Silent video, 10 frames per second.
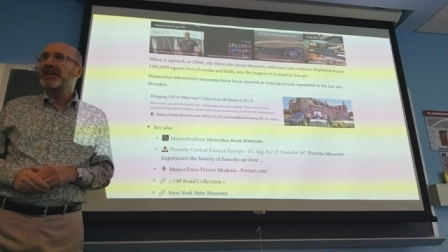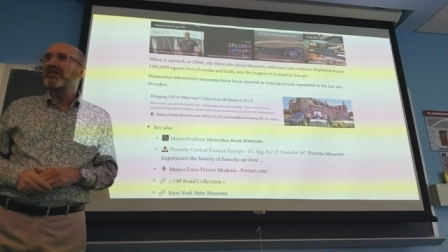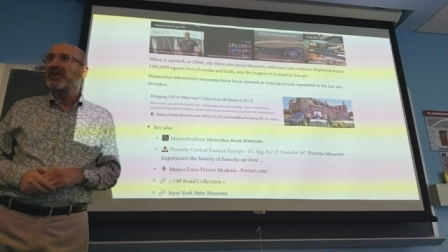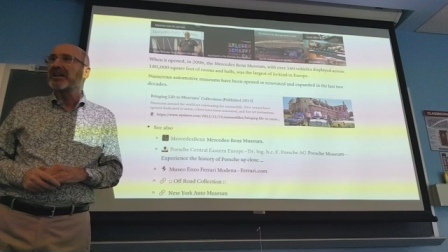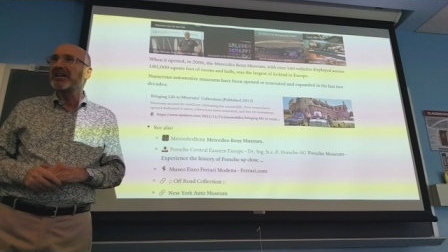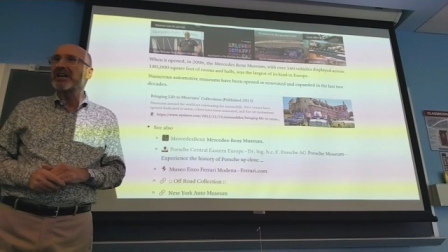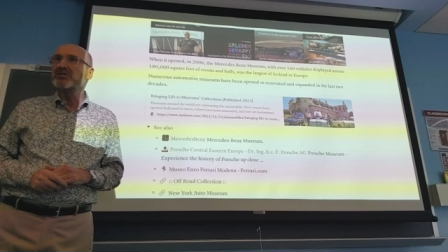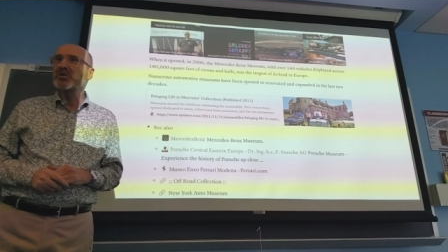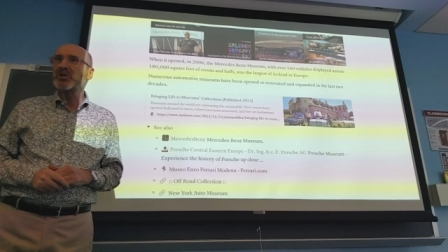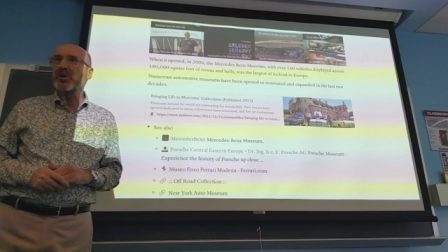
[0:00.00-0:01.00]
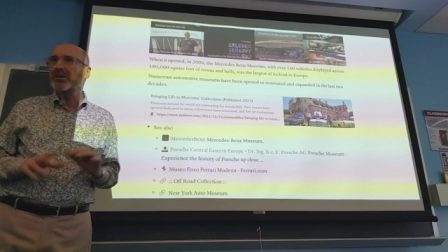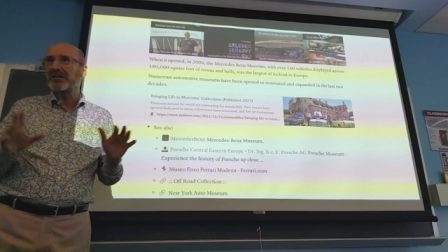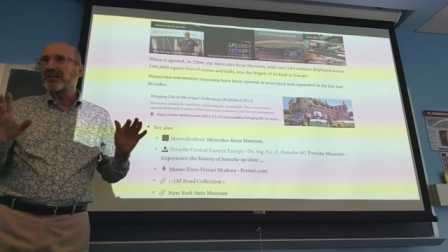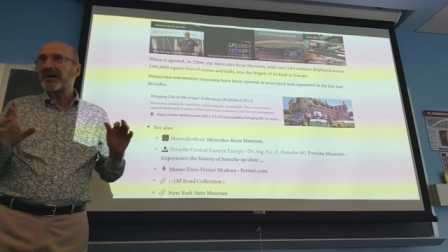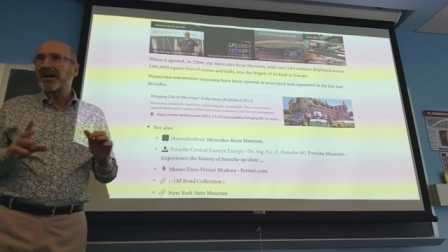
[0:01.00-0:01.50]
even in New
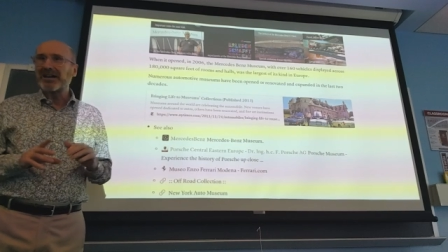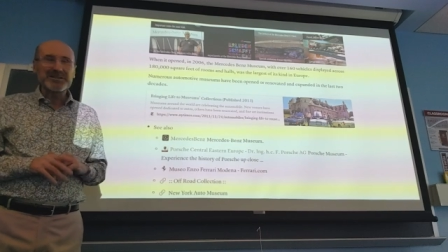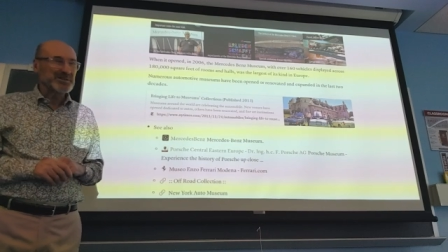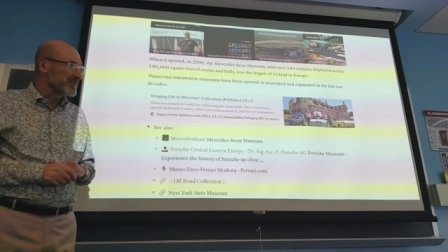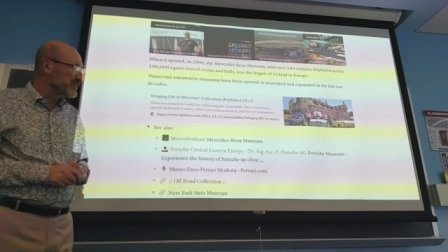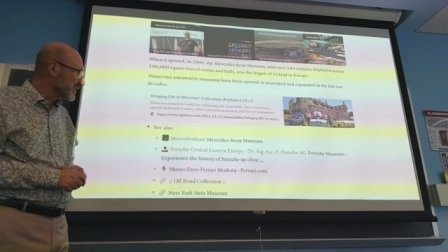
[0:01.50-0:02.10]
York. I, I don't know if